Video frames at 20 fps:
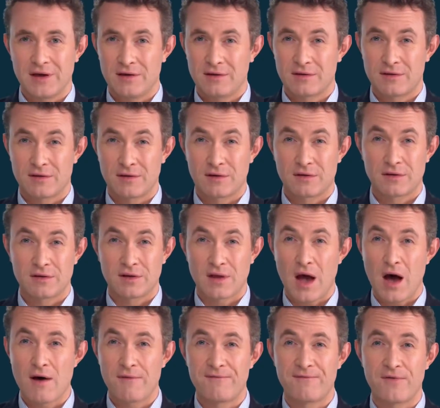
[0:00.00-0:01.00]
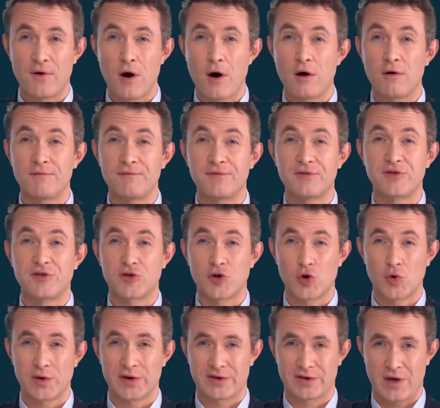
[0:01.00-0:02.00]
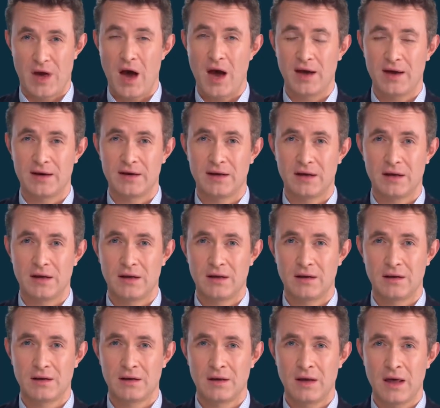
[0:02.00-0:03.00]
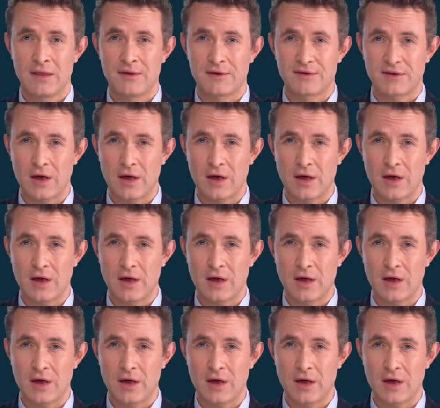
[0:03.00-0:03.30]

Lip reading: is the stuff of suicide, the